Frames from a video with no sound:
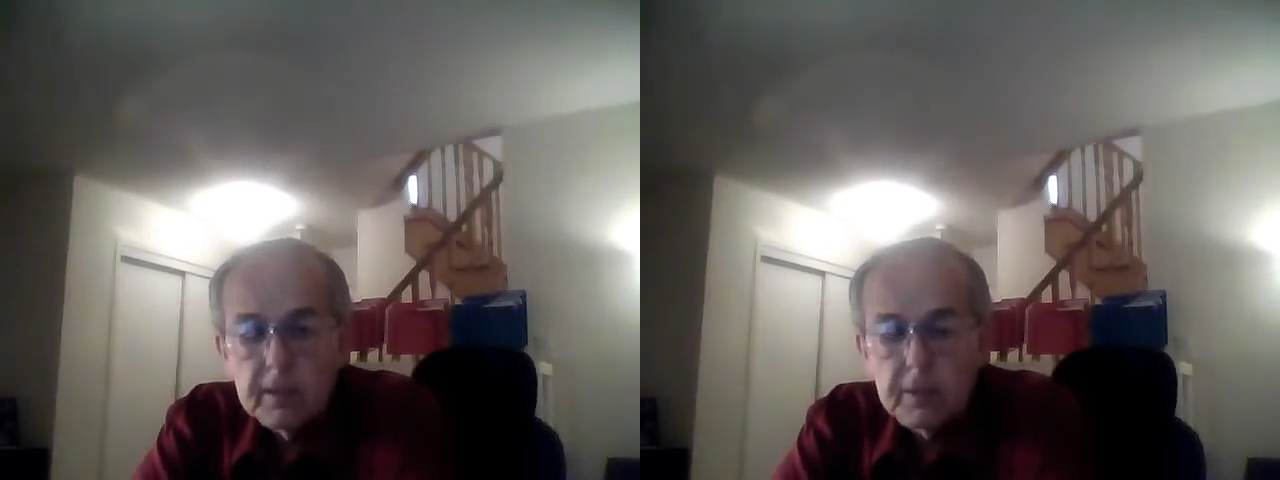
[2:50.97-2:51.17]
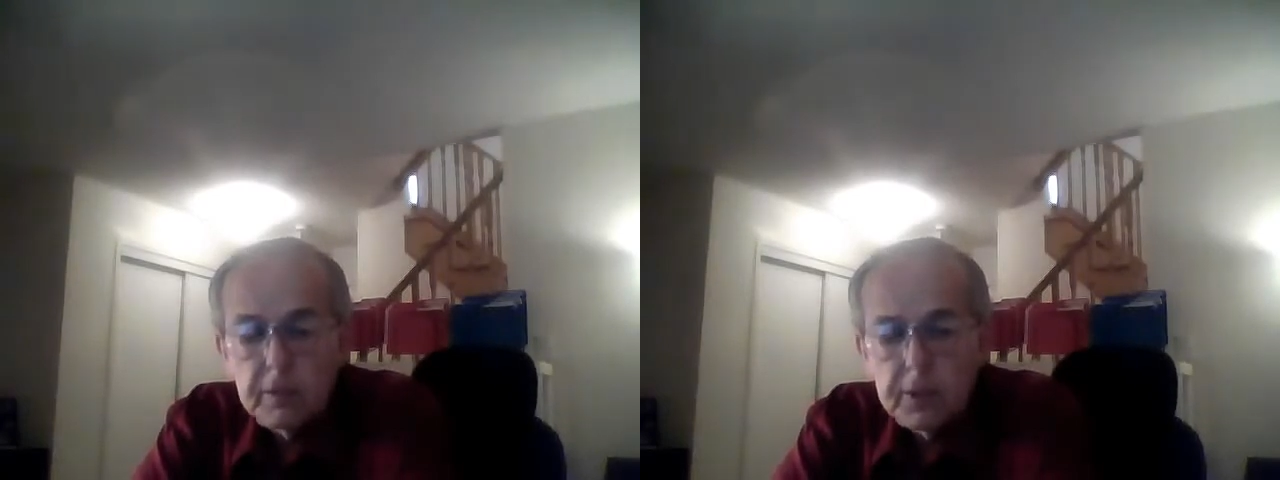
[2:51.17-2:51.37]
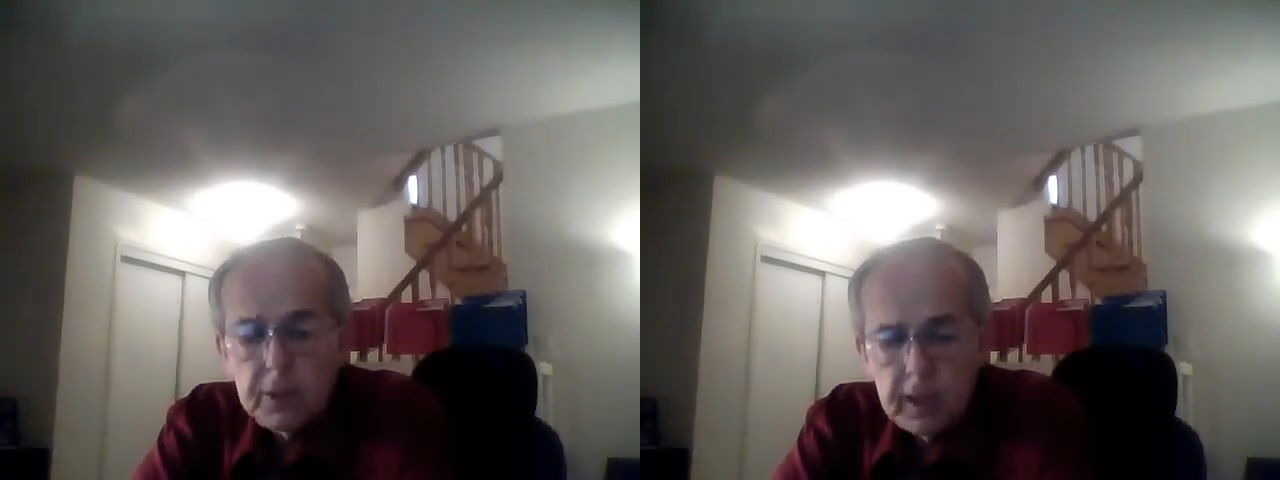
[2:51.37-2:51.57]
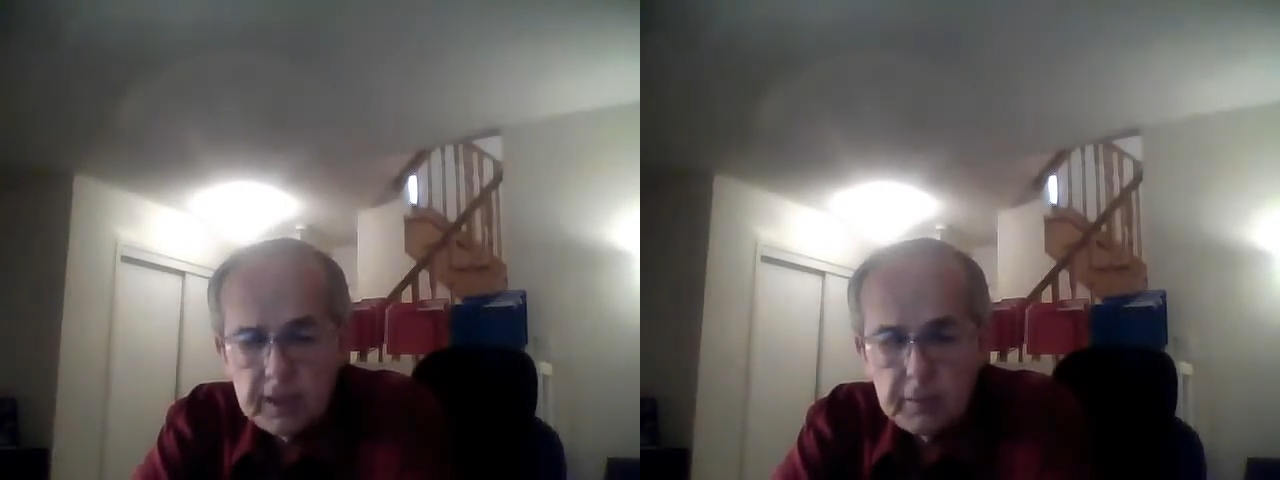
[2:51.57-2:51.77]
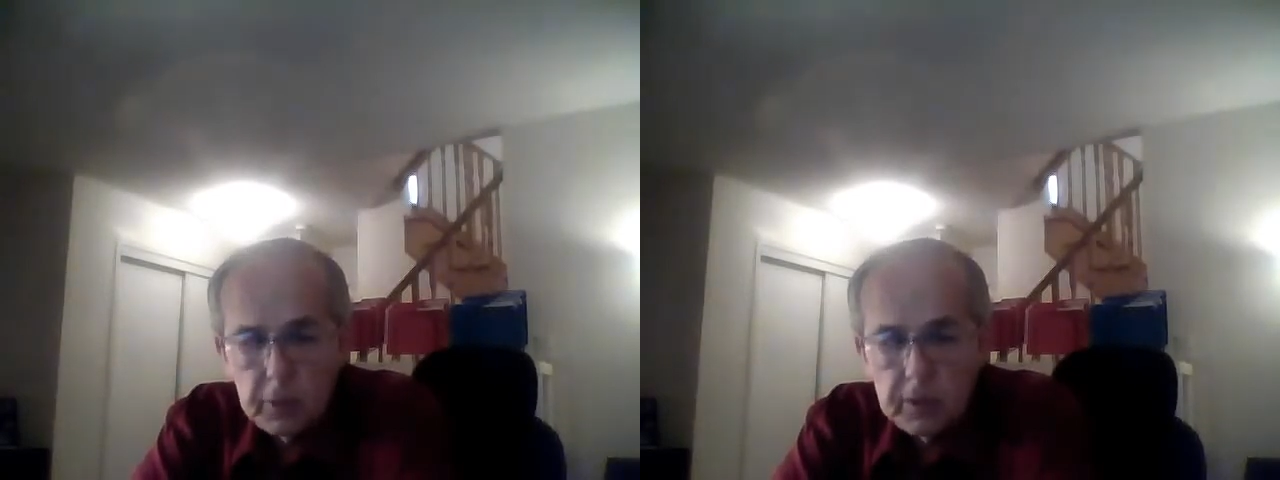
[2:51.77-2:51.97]
product
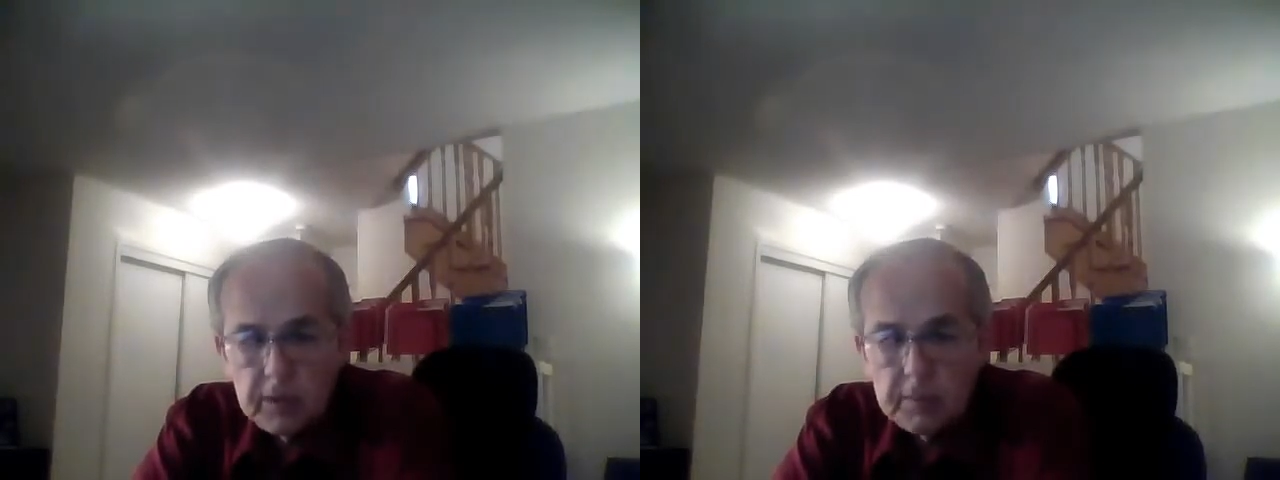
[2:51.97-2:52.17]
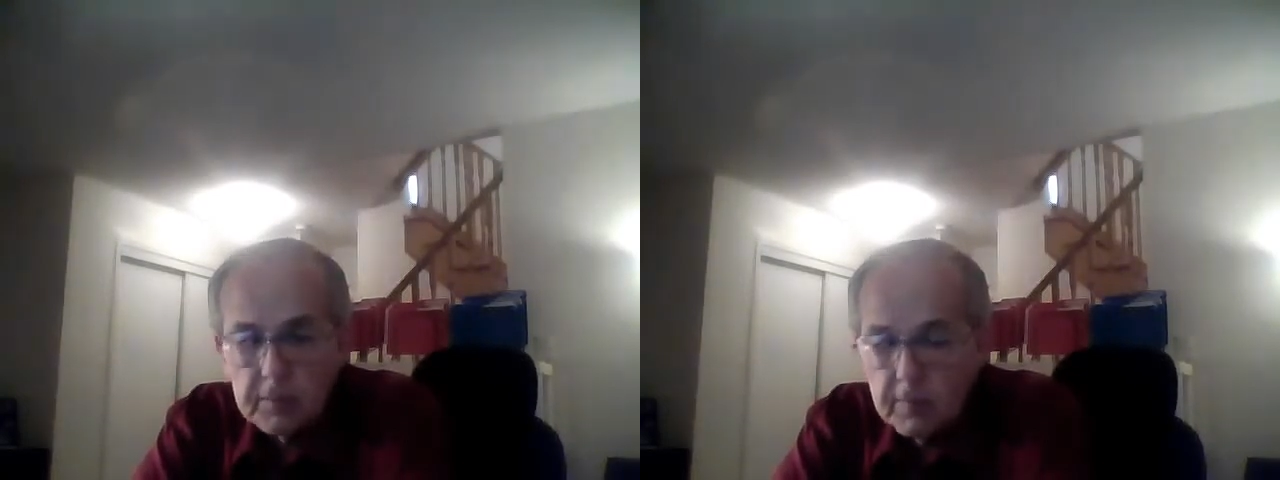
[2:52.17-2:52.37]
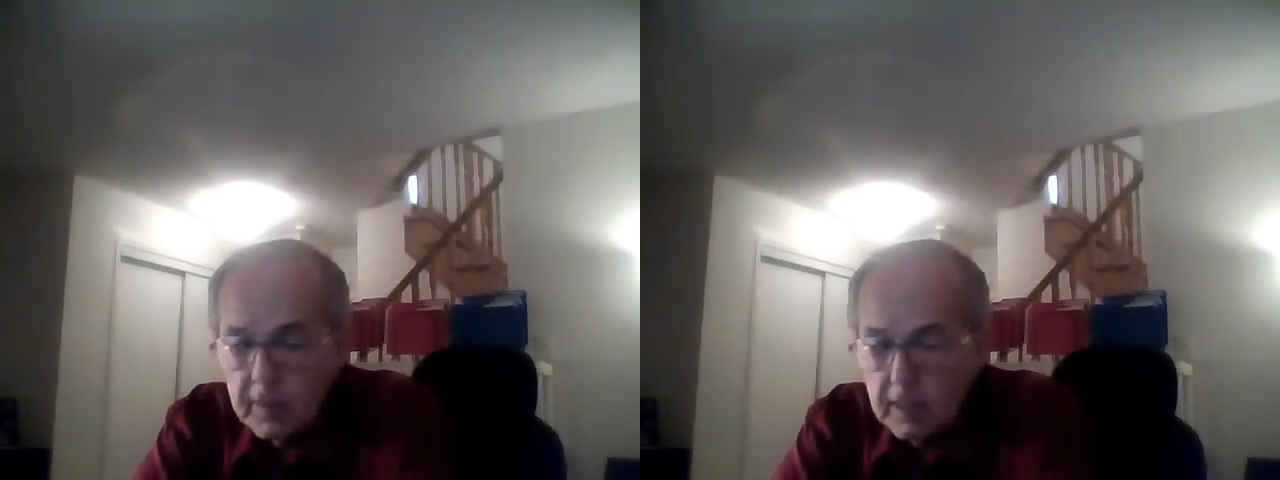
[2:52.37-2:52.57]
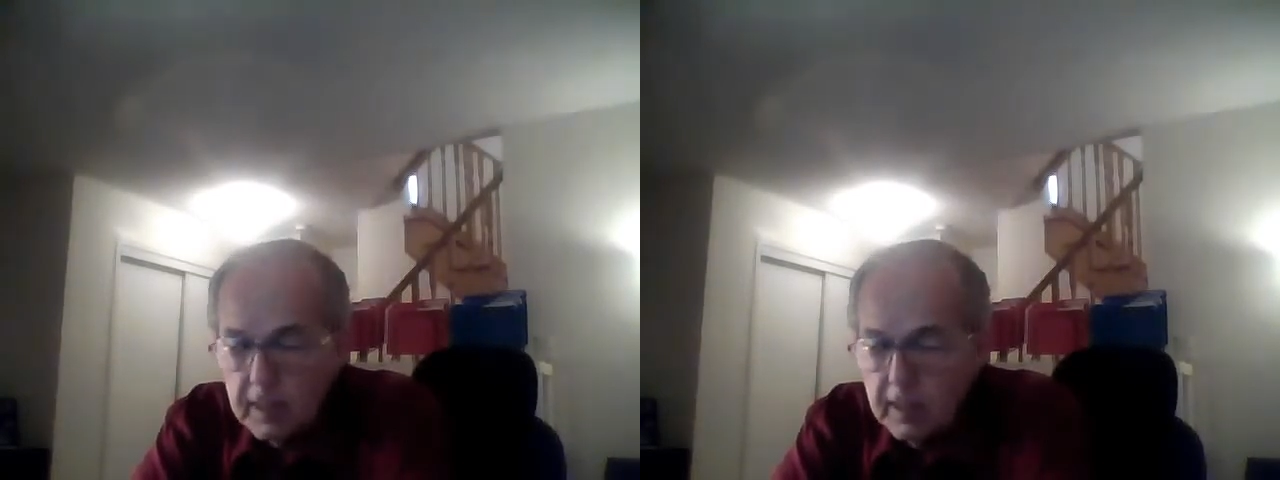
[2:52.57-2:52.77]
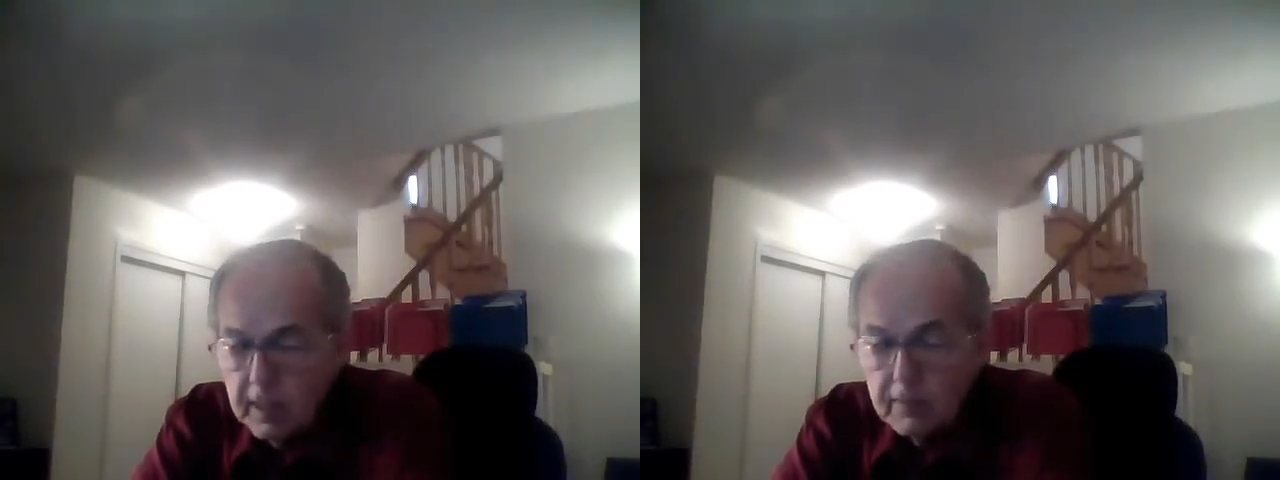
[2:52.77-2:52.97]
to your
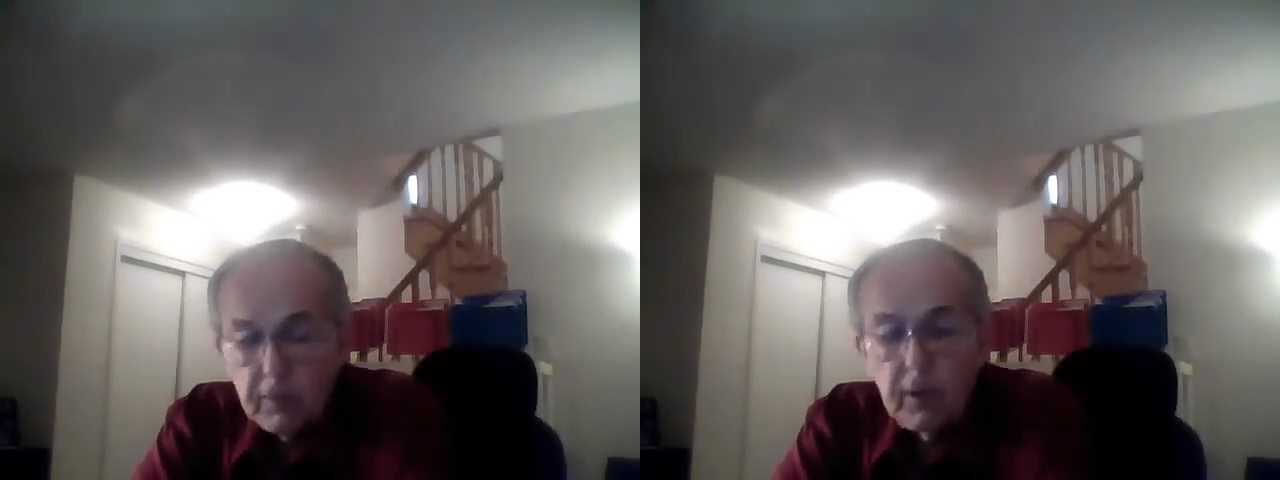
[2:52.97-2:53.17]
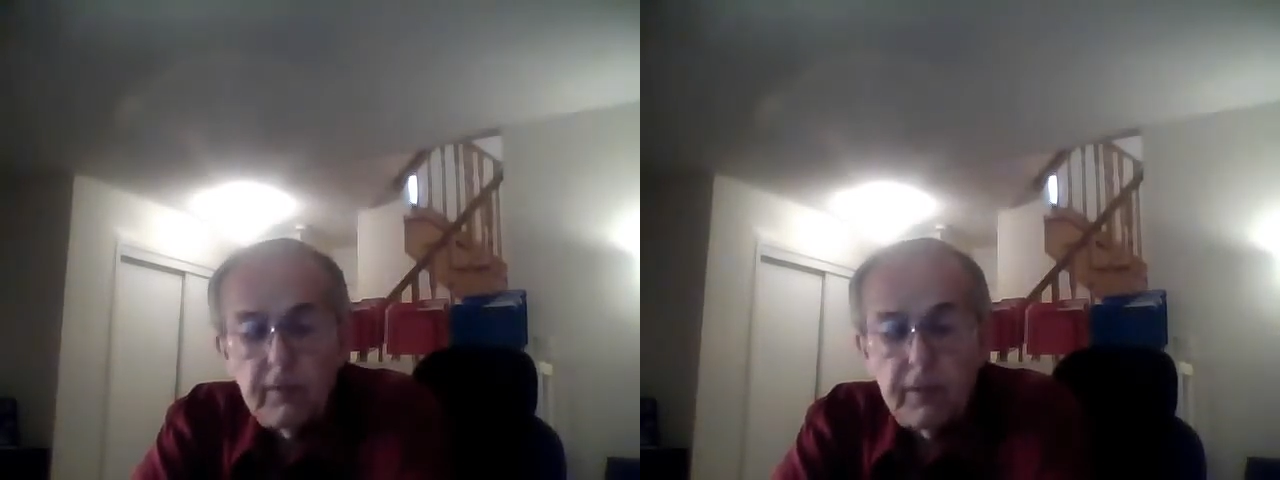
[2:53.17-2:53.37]
customers